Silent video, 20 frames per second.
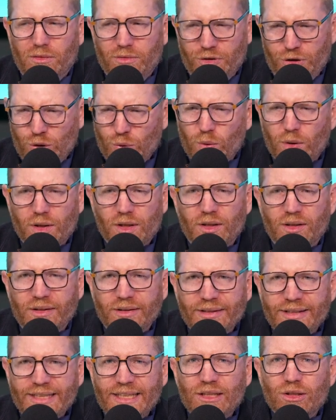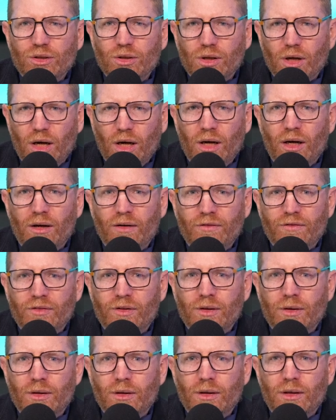You are the leader of
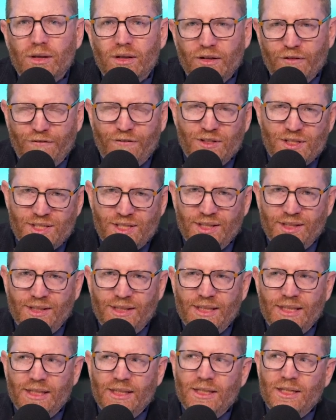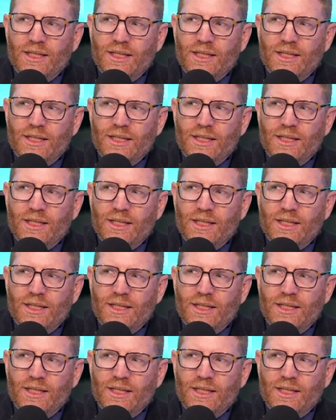the facility.